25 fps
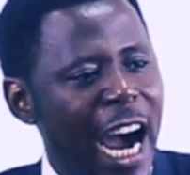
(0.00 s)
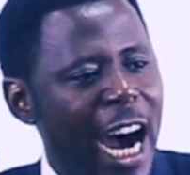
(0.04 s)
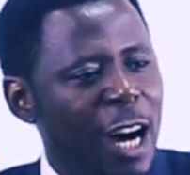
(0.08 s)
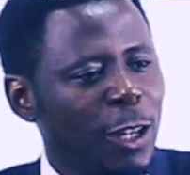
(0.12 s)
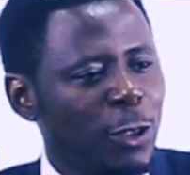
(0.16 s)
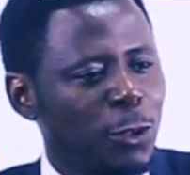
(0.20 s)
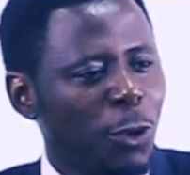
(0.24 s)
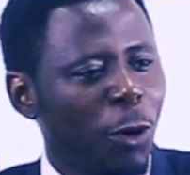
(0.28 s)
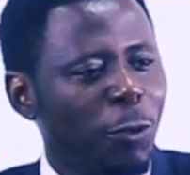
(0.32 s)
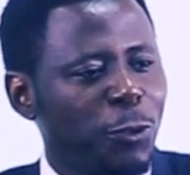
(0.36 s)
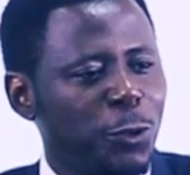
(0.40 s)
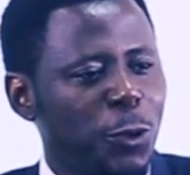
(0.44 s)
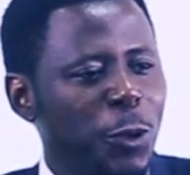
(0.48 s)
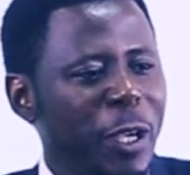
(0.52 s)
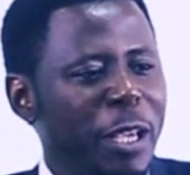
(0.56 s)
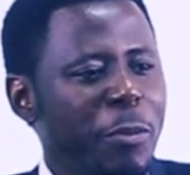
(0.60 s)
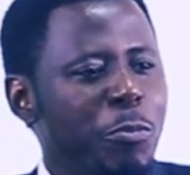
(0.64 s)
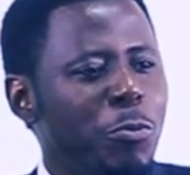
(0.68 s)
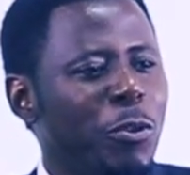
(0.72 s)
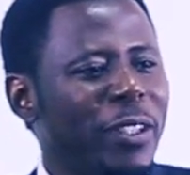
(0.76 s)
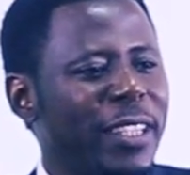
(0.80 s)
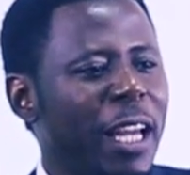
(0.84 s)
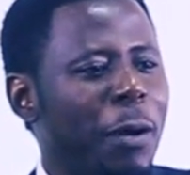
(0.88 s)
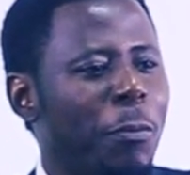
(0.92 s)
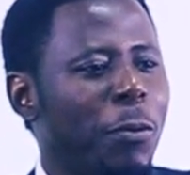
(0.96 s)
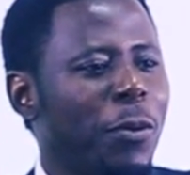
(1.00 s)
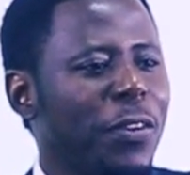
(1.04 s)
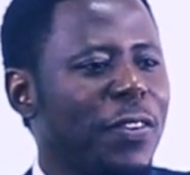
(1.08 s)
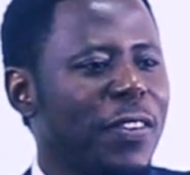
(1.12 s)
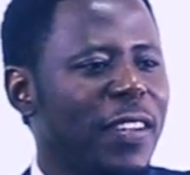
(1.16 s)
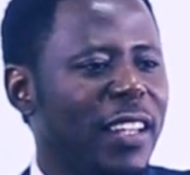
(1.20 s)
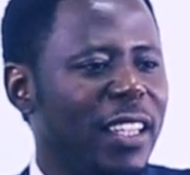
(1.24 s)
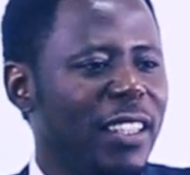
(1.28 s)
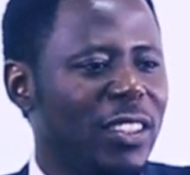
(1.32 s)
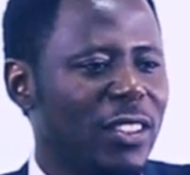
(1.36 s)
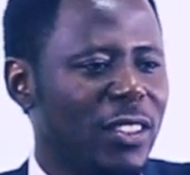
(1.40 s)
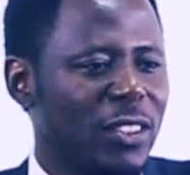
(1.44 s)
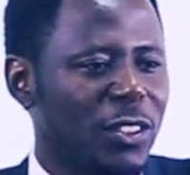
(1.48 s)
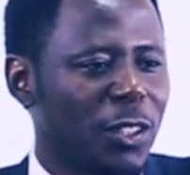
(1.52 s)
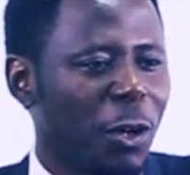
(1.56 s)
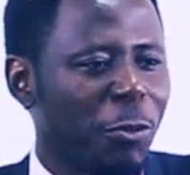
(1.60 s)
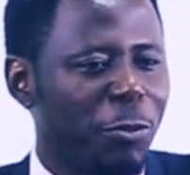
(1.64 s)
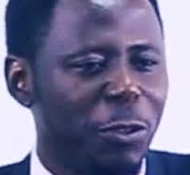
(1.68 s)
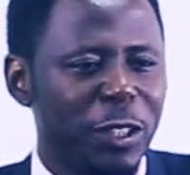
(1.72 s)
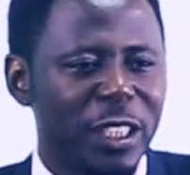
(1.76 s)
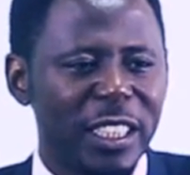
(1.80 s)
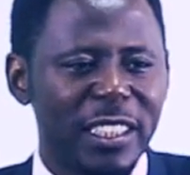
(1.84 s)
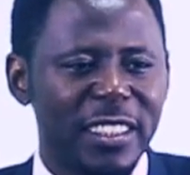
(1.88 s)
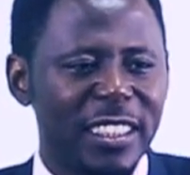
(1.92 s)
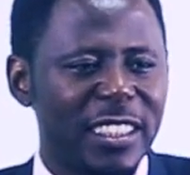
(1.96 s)
Out of two immutable things
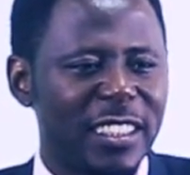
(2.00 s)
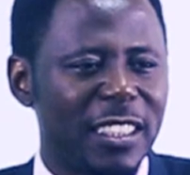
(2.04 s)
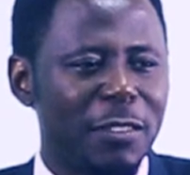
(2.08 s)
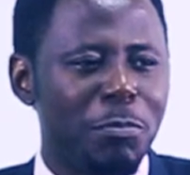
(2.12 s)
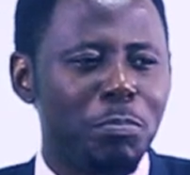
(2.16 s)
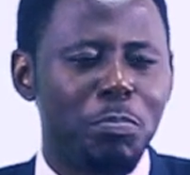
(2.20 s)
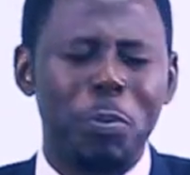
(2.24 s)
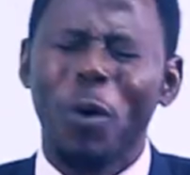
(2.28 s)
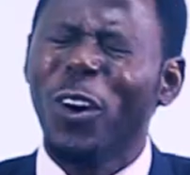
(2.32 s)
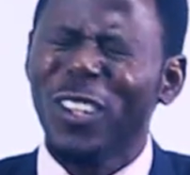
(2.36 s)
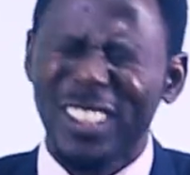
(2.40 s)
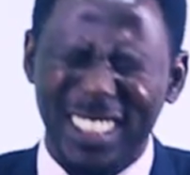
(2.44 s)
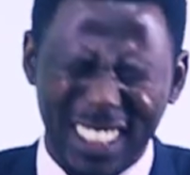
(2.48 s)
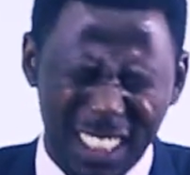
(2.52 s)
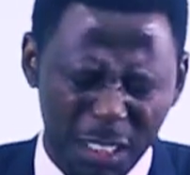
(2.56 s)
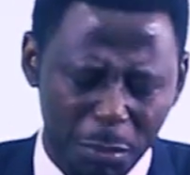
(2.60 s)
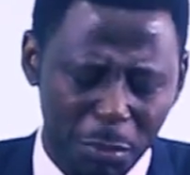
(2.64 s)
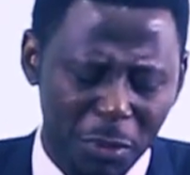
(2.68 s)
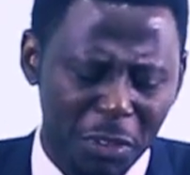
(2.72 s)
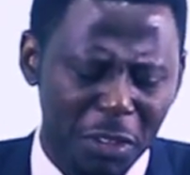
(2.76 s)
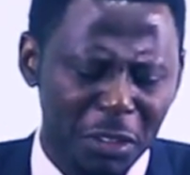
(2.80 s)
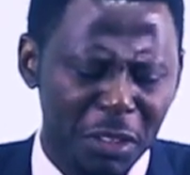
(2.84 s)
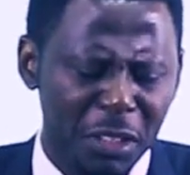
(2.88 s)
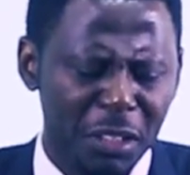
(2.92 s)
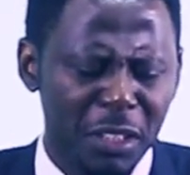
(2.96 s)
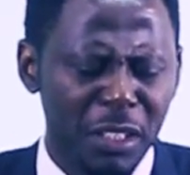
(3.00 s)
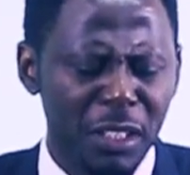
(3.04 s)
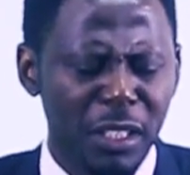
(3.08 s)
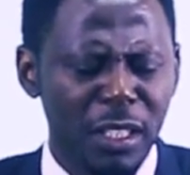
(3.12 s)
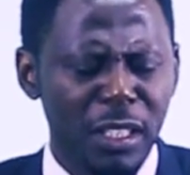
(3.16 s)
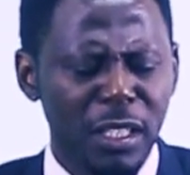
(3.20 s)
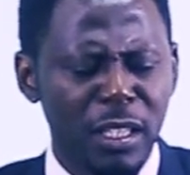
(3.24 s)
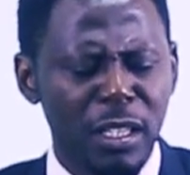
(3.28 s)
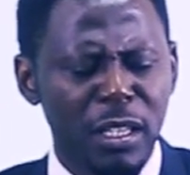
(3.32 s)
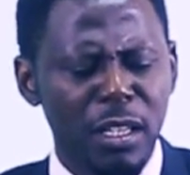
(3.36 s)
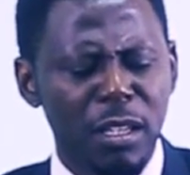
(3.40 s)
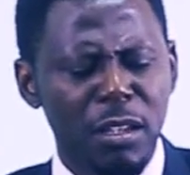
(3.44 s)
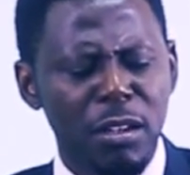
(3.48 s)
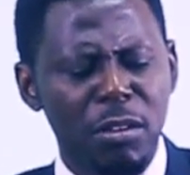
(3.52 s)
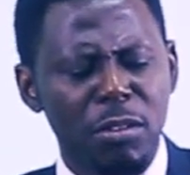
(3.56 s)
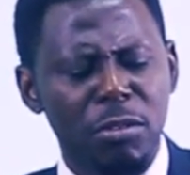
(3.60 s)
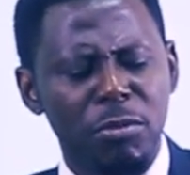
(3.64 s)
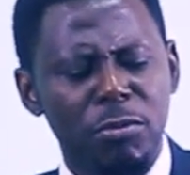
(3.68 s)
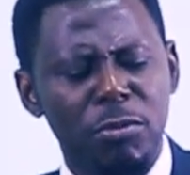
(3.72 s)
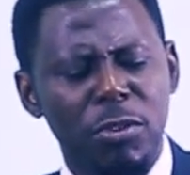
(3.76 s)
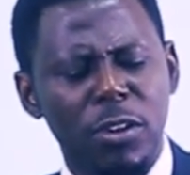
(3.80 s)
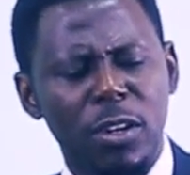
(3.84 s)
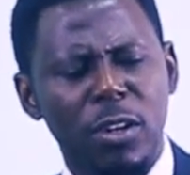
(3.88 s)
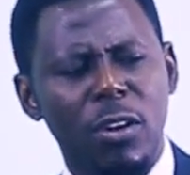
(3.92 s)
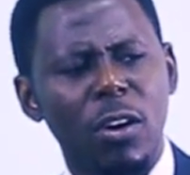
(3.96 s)
of which it is impossible
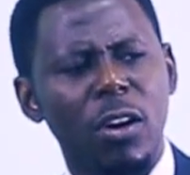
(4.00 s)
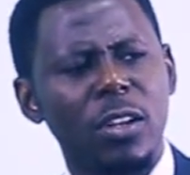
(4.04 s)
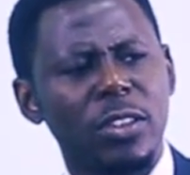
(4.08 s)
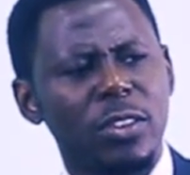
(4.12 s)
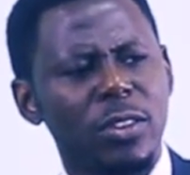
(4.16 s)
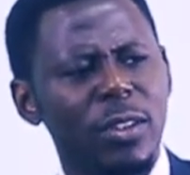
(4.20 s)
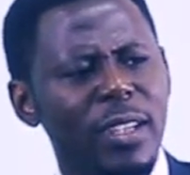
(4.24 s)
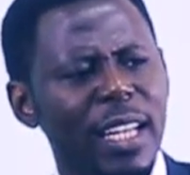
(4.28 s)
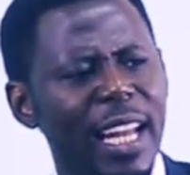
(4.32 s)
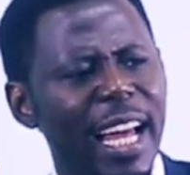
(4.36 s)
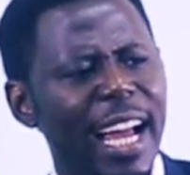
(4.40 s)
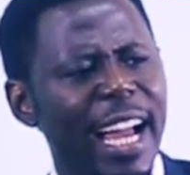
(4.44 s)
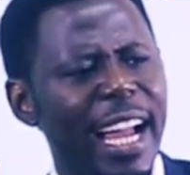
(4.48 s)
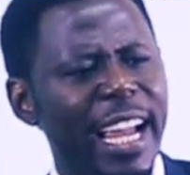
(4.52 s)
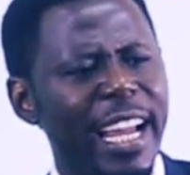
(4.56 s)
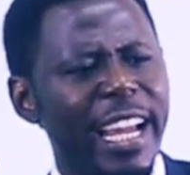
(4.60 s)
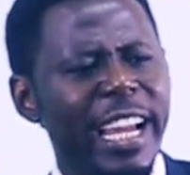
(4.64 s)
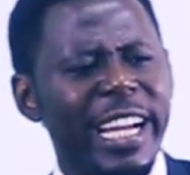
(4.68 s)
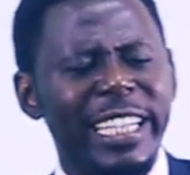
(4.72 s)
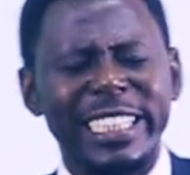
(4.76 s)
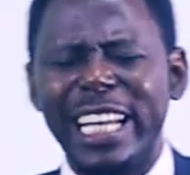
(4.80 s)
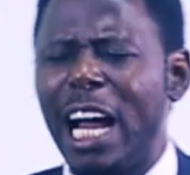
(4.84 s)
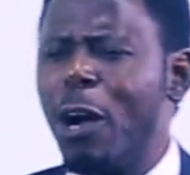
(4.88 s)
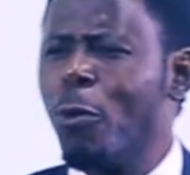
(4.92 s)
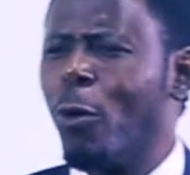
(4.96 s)
for God to lie.